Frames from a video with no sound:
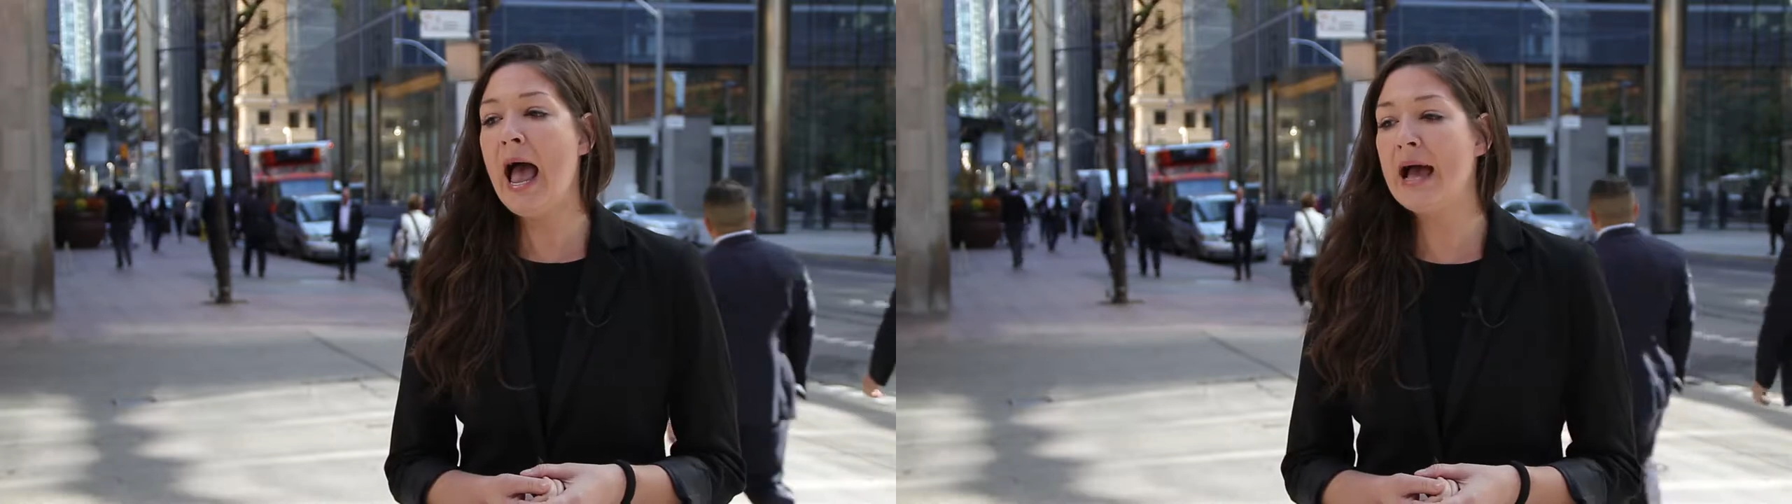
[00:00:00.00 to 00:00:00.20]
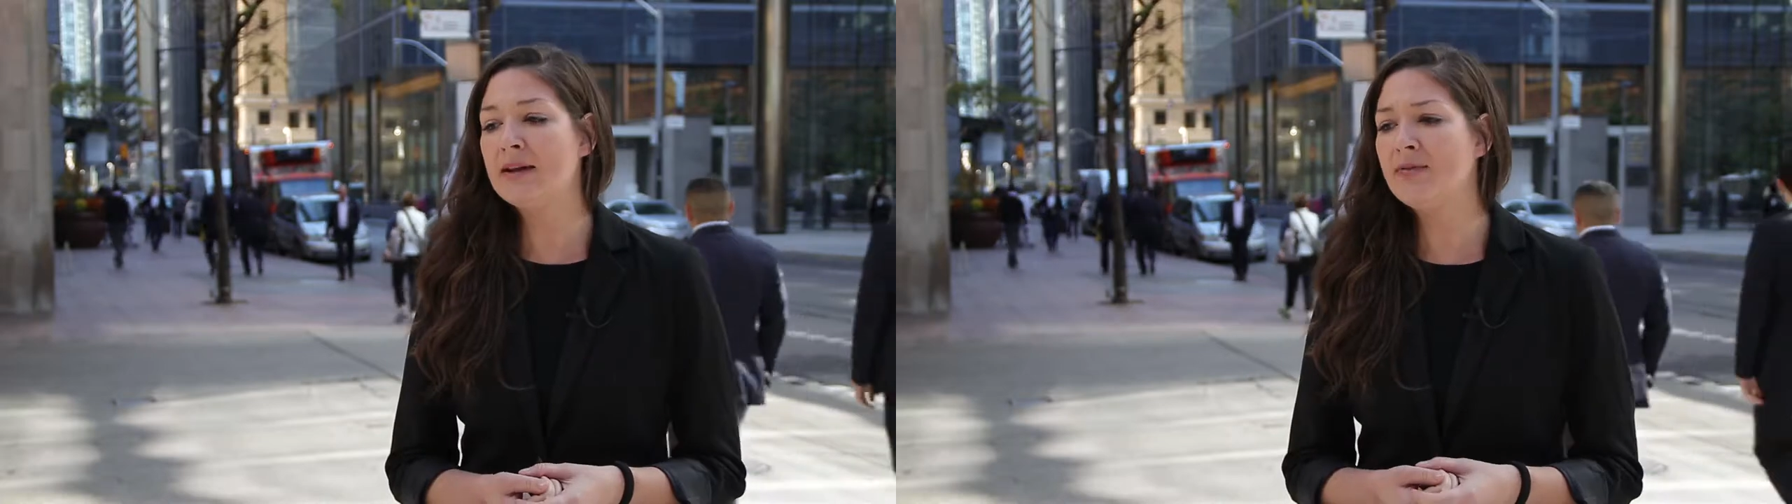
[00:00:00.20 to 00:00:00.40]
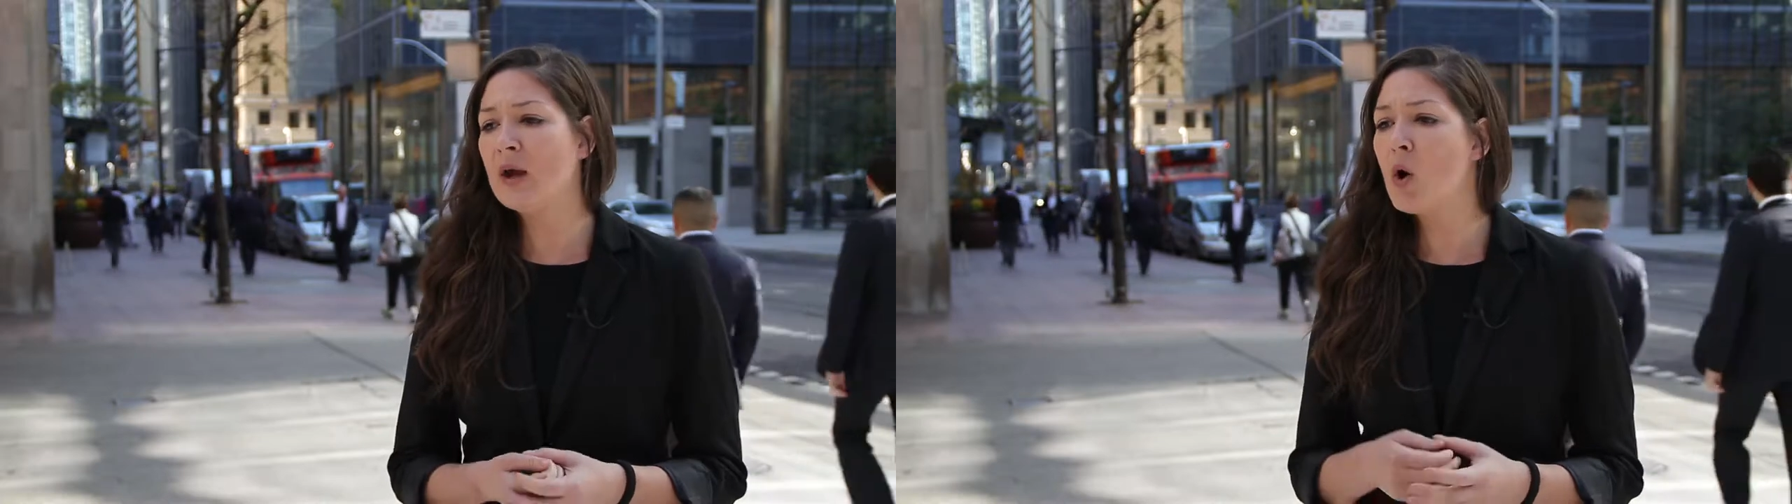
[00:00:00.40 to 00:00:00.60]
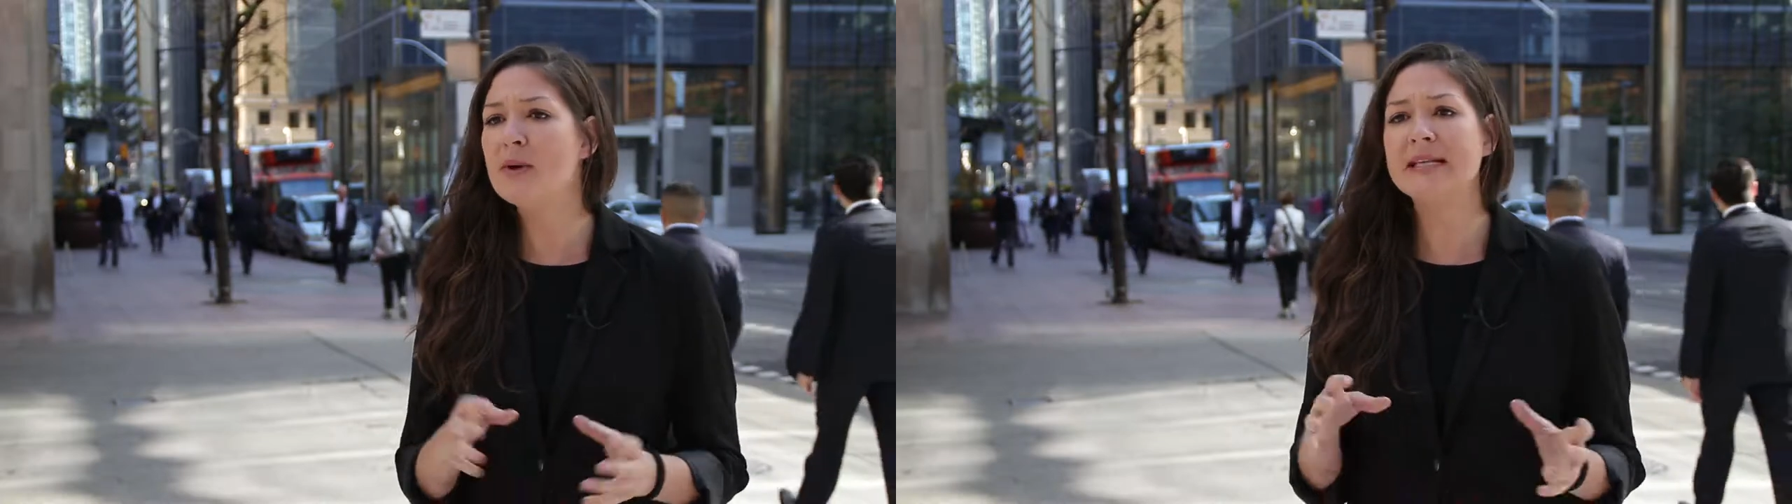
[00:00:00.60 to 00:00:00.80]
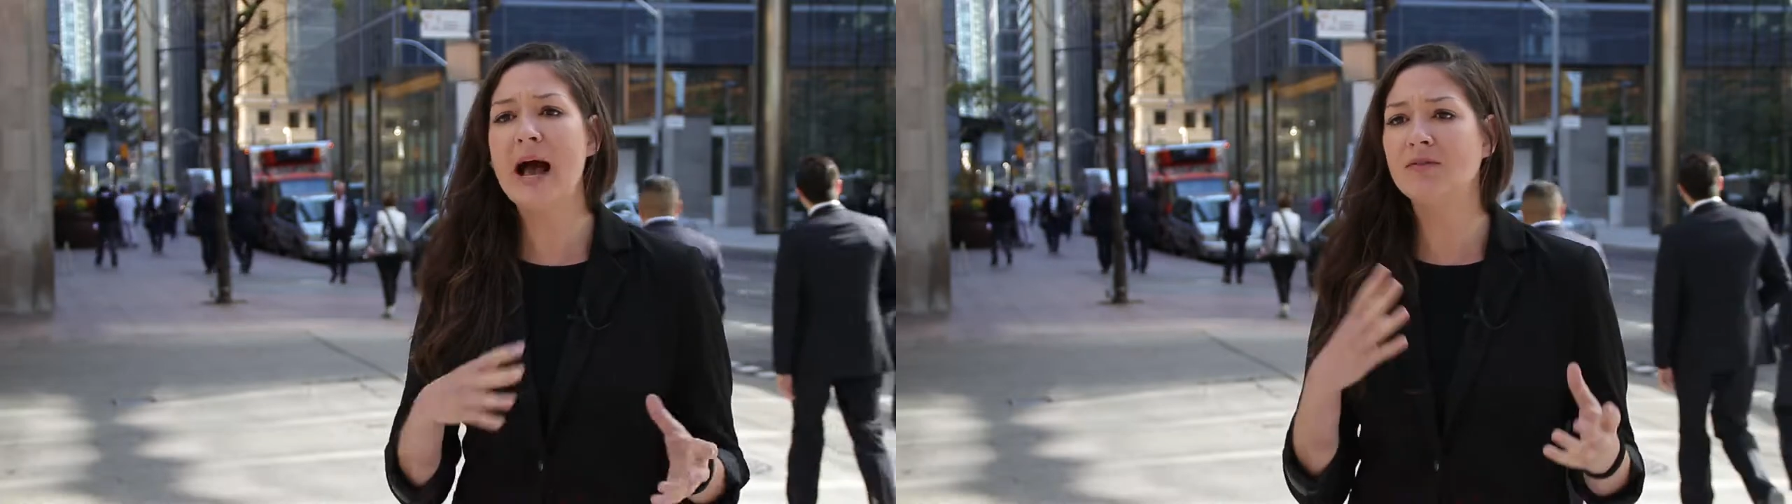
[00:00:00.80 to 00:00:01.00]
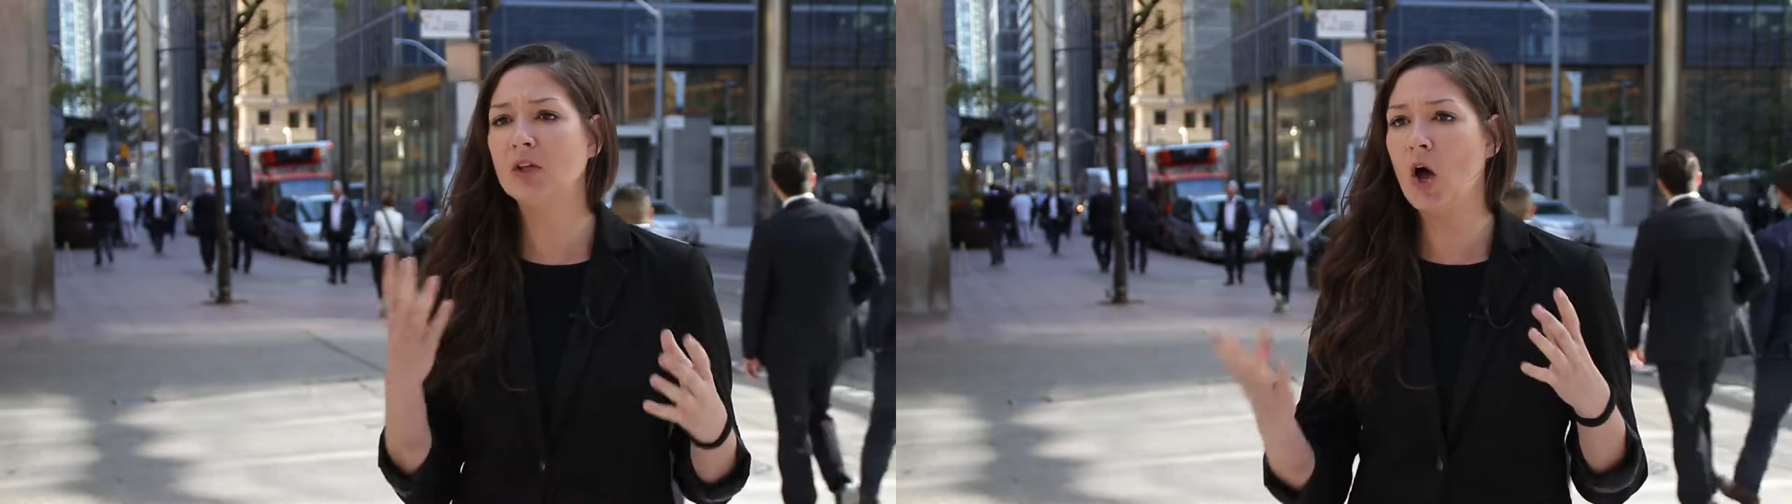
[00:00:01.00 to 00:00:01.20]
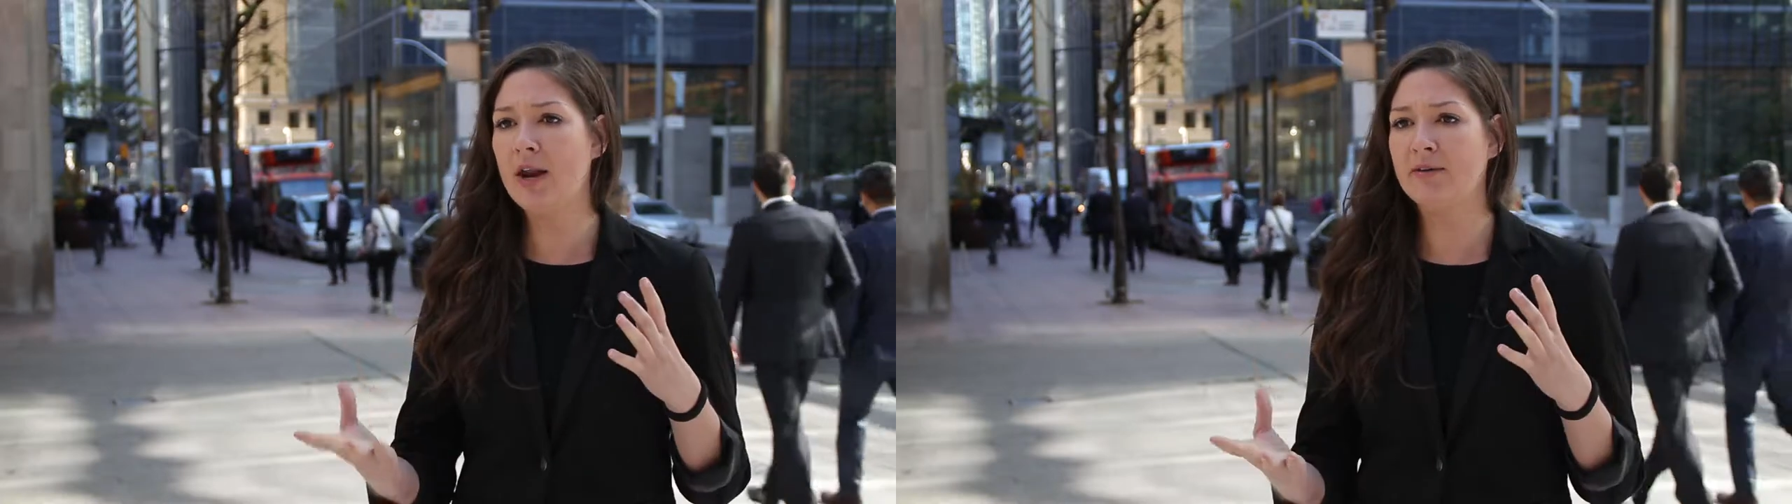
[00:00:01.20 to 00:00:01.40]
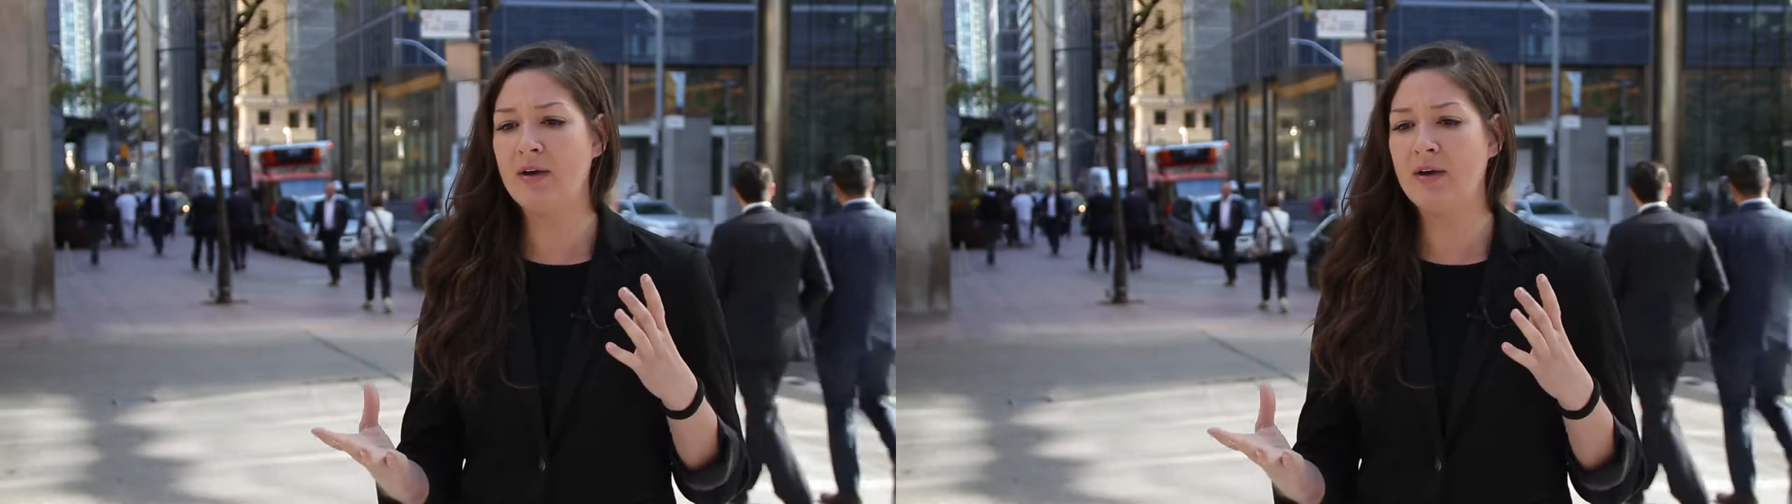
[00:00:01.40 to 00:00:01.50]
and they always have a lot